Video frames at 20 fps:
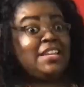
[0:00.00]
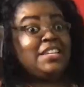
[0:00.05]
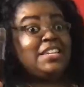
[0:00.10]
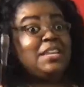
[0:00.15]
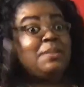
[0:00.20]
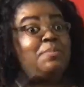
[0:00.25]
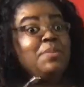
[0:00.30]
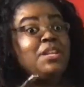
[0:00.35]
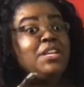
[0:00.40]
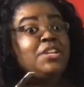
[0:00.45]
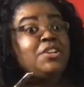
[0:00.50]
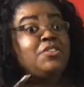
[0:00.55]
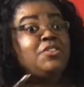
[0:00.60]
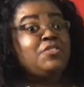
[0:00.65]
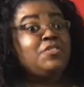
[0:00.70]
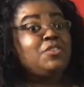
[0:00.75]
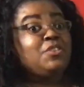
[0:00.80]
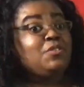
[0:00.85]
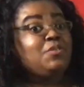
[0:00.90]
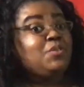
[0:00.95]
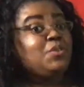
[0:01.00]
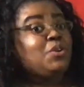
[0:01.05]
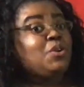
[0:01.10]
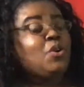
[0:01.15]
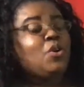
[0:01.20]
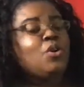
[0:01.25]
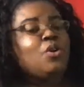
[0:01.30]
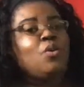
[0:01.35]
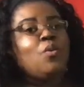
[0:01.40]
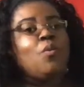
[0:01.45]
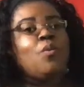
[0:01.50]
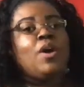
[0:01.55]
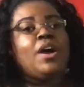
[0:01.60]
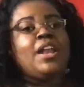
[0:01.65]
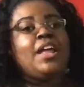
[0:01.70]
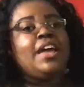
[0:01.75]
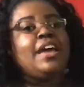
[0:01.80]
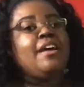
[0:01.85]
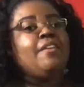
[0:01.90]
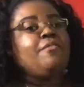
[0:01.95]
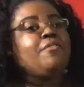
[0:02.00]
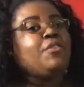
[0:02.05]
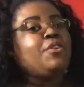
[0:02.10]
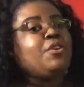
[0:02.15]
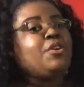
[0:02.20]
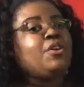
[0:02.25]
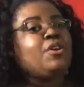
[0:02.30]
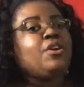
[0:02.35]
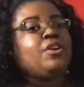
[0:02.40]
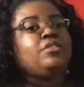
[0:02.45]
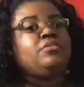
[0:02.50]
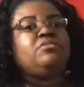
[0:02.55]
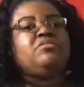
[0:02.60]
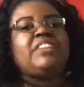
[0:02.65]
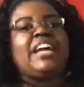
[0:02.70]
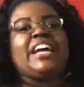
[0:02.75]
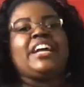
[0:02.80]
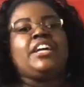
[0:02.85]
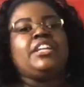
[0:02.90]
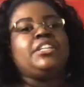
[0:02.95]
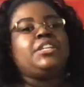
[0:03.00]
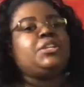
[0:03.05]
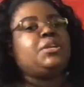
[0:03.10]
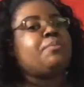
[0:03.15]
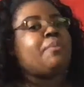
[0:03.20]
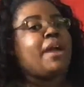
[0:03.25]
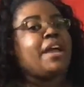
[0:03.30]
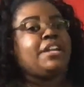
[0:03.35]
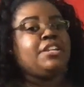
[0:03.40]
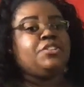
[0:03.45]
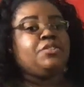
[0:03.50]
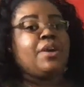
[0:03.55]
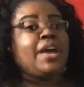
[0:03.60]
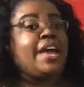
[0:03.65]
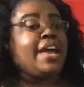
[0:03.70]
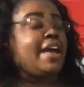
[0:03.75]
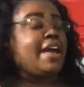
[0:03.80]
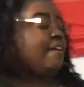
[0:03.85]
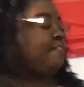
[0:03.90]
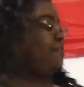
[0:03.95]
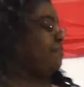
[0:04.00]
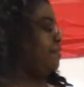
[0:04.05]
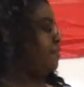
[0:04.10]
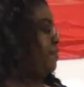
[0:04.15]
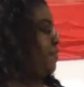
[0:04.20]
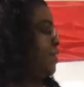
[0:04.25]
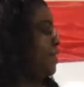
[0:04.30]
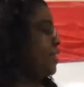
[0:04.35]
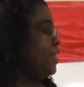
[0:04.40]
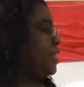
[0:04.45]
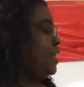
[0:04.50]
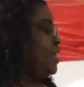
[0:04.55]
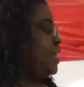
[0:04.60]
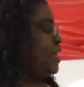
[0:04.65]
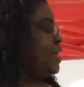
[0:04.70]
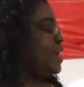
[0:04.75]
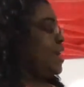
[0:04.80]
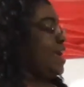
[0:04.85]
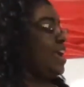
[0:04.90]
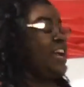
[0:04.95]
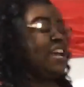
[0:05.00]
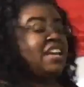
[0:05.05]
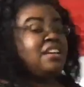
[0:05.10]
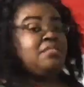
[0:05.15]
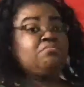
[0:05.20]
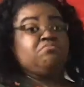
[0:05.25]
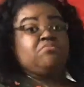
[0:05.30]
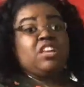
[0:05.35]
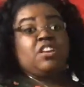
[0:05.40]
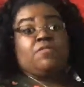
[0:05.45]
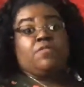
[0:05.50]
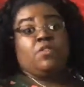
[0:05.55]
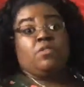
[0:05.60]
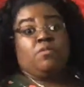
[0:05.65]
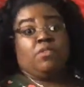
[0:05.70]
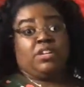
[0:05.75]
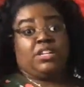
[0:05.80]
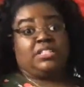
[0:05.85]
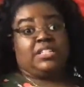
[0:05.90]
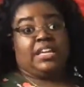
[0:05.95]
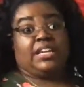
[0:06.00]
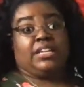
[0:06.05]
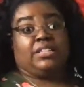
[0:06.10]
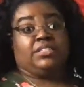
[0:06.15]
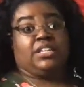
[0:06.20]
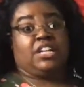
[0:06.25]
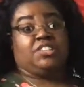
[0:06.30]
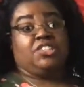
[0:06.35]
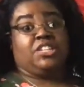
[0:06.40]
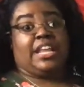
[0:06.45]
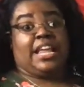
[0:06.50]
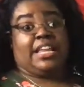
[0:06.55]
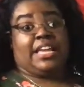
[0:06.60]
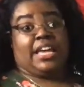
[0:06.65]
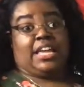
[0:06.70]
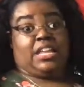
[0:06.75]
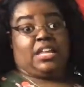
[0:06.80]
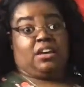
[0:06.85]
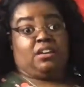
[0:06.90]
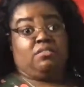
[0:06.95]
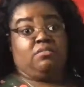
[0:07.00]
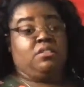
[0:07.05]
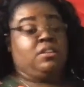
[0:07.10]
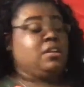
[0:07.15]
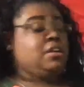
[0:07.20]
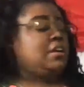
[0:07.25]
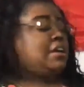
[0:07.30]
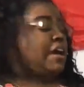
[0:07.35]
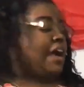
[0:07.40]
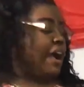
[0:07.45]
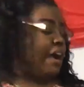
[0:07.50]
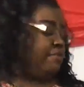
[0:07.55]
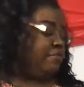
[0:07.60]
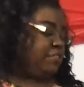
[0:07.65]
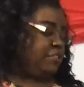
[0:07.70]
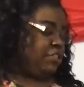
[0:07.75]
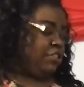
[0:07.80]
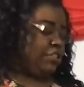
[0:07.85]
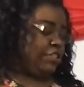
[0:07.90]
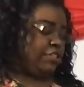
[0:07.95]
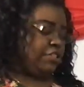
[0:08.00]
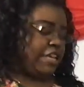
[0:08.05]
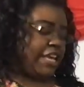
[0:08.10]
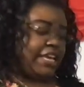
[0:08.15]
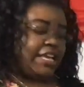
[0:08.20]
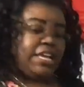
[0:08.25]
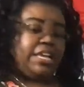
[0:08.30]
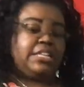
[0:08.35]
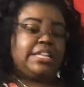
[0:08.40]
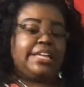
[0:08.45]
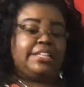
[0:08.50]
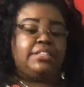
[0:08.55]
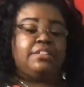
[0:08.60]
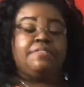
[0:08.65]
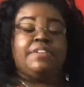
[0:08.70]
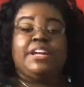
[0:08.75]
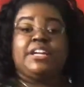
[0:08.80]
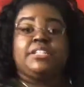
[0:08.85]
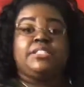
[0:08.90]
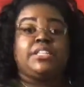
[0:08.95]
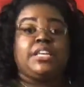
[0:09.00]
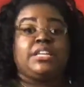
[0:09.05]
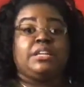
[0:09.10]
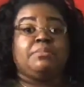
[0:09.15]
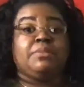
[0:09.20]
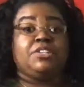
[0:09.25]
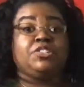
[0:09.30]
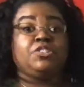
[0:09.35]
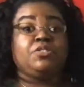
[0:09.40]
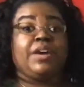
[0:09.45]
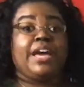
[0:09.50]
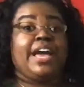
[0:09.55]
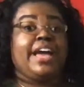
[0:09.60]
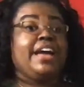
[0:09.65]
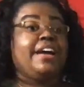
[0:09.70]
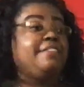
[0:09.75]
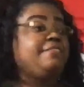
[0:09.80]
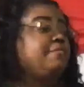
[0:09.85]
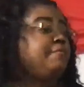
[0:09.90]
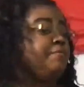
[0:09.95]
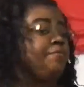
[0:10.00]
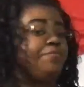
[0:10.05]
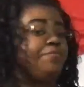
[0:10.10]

Dip it in your silver or whatever like glitter paint you have. And if you want to take a touch of that yellow, I would suggest taking like the very skinny brush you have